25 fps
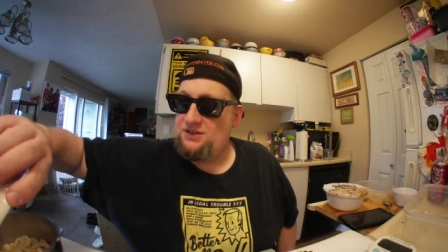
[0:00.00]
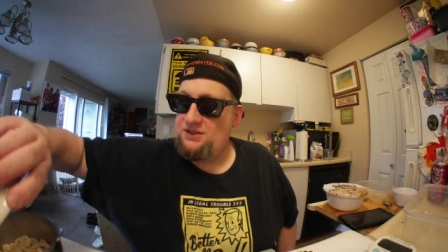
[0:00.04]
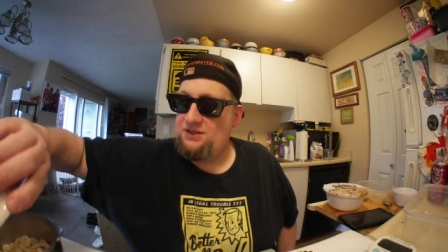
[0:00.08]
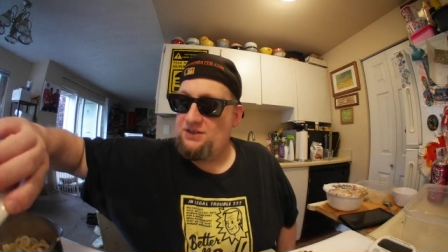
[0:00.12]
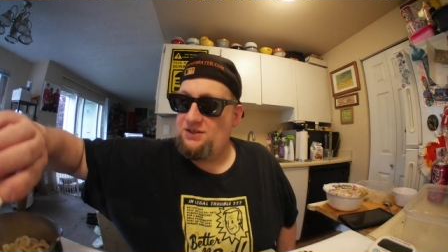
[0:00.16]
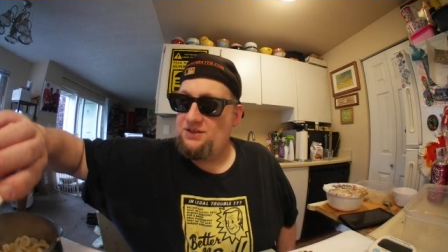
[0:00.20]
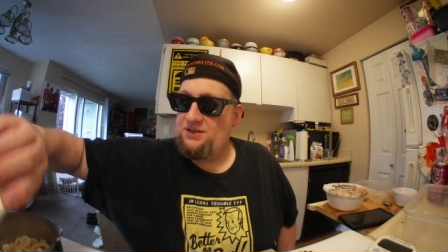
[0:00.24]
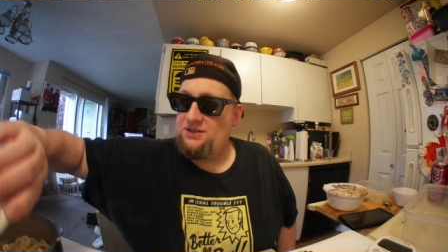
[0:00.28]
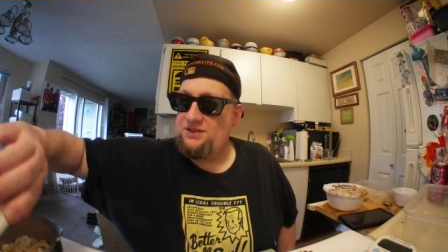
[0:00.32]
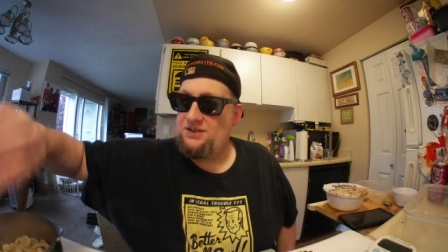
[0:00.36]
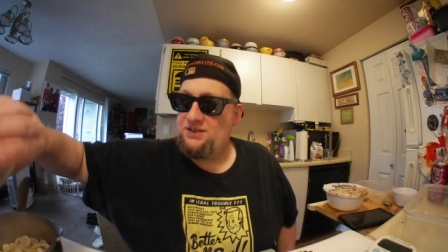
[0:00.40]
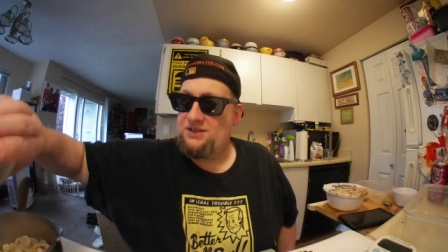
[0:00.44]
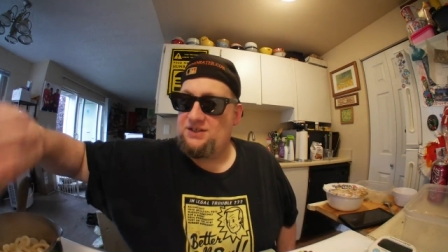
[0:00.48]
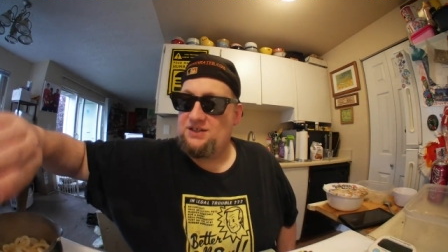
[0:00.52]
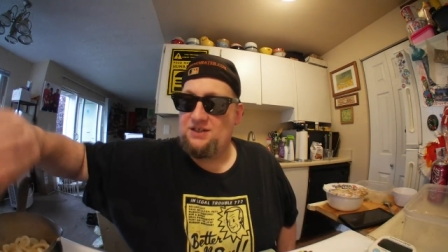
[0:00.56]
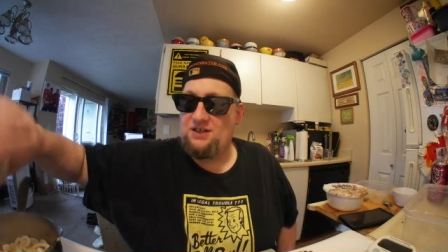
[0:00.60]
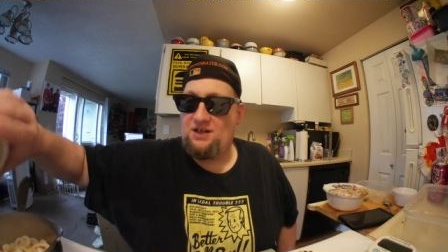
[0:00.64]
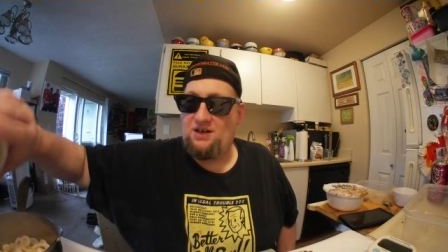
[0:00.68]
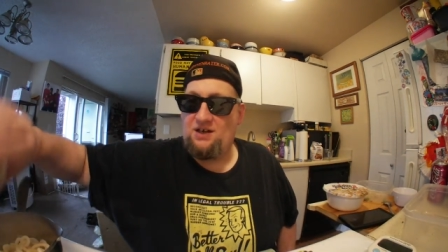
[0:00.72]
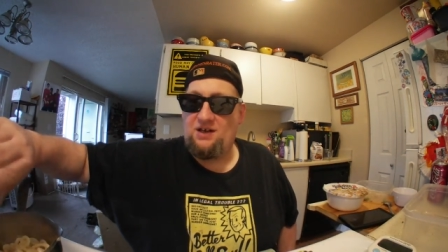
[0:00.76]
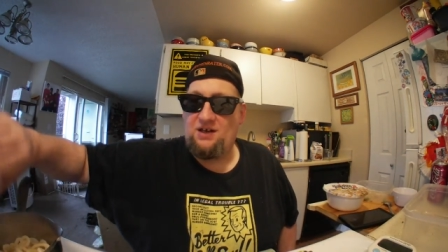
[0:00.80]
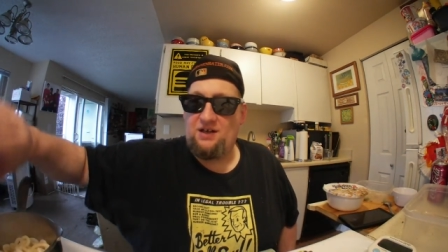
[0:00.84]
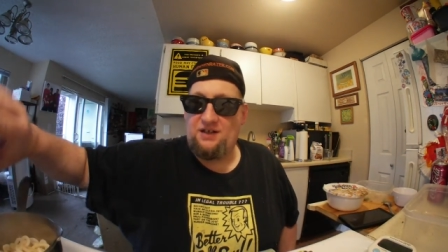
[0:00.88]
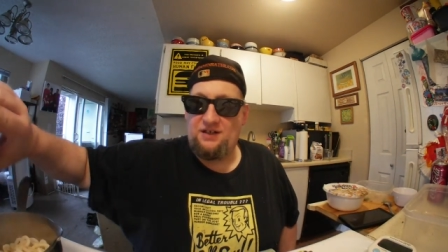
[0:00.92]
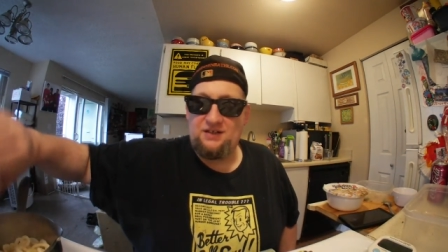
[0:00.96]
on the
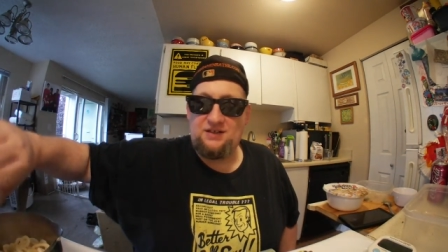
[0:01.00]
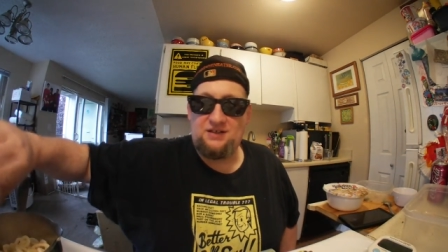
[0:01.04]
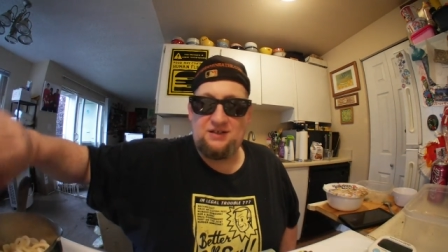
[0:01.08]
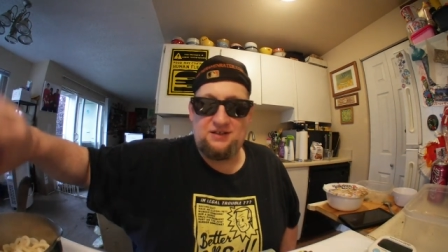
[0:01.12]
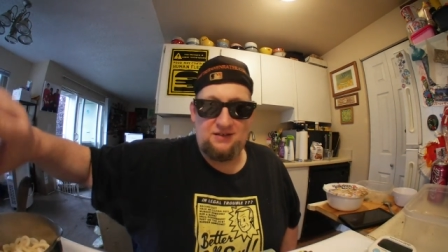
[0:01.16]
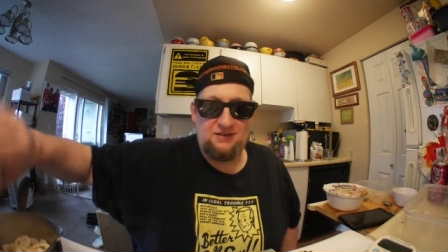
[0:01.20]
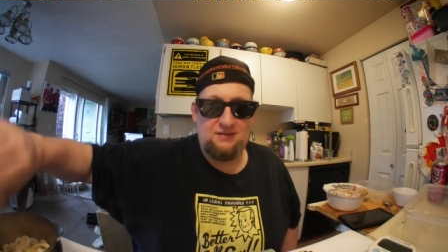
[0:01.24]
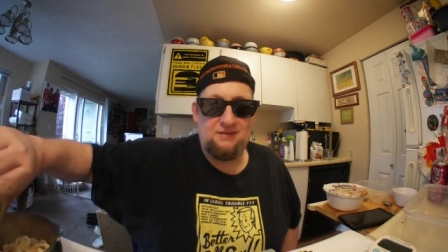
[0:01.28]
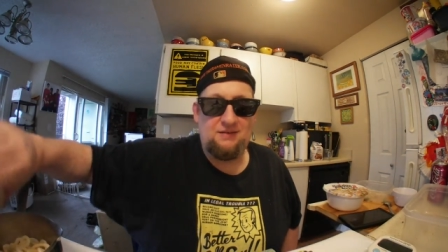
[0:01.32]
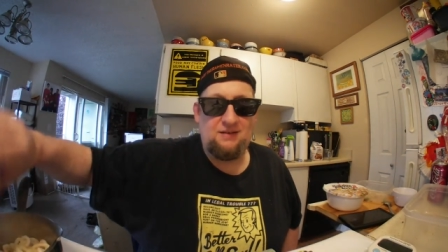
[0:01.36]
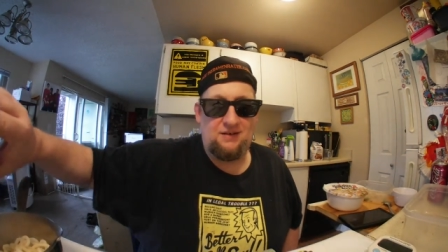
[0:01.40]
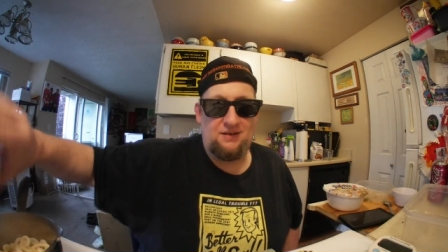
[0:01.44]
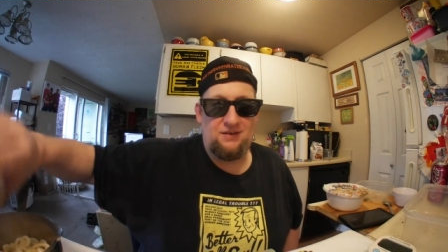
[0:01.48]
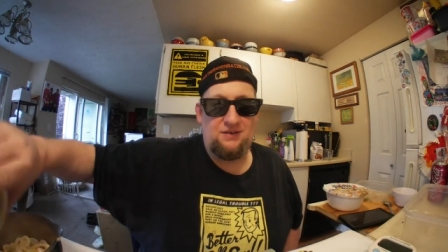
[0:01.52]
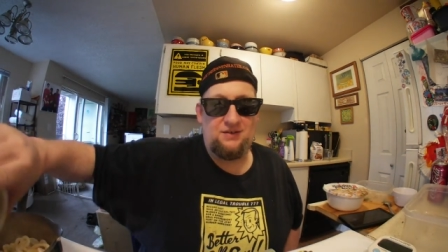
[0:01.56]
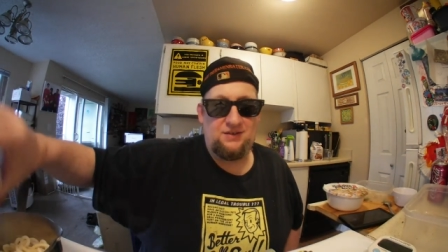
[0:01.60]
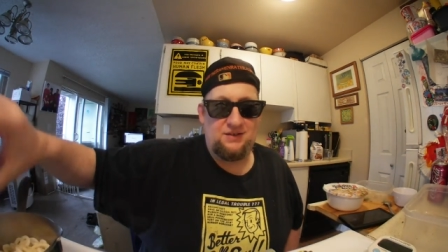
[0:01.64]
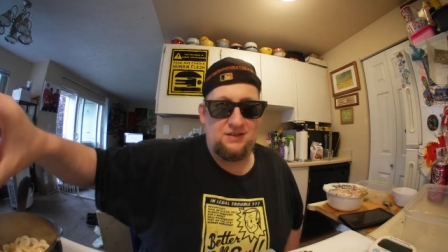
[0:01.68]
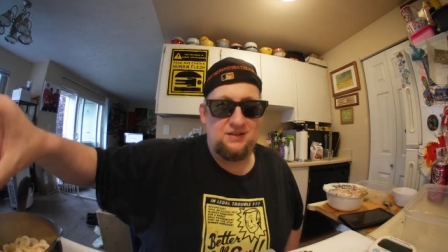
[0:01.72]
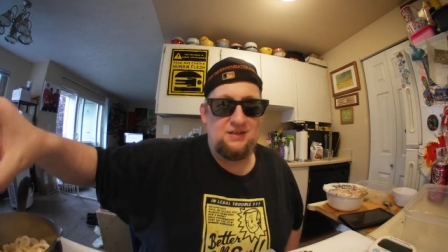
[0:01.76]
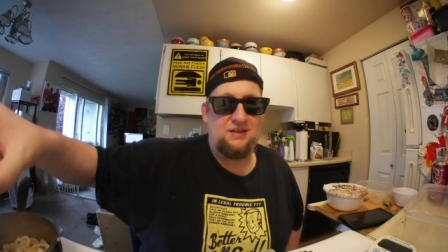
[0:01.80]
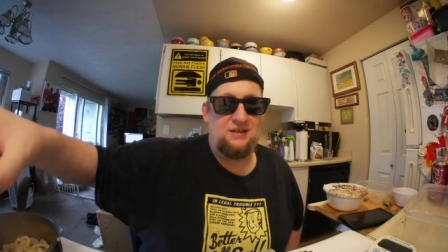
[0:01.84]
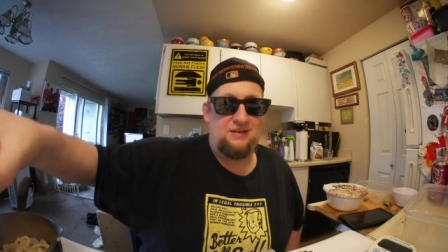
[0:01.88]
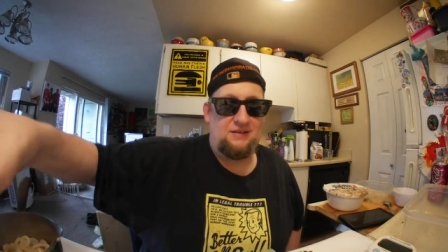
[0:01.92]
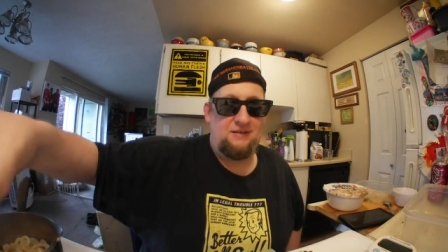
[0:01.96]
sauce.
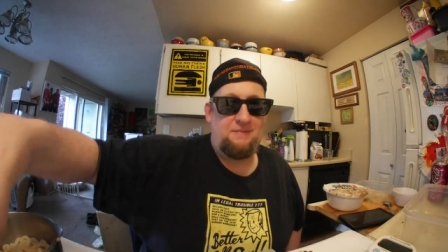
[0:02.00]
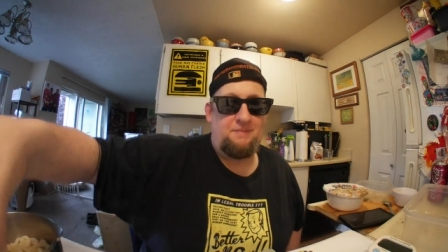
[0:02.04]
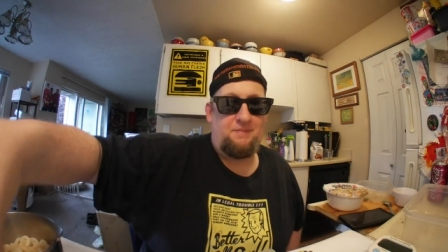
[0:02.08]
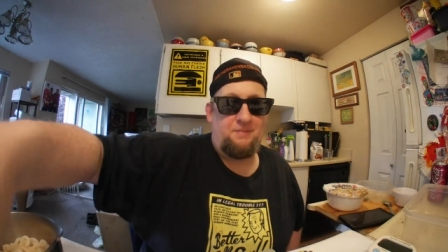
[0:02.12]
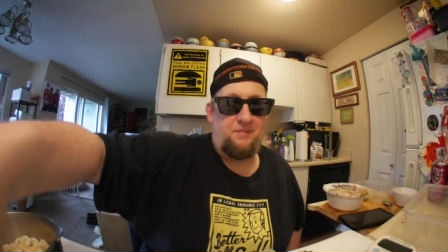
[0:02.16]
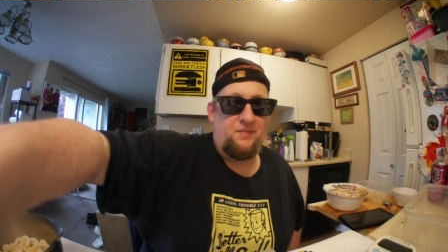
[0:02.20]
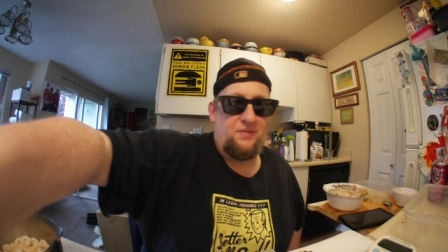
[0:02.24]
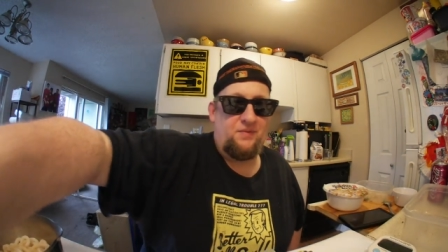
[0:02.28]
There's the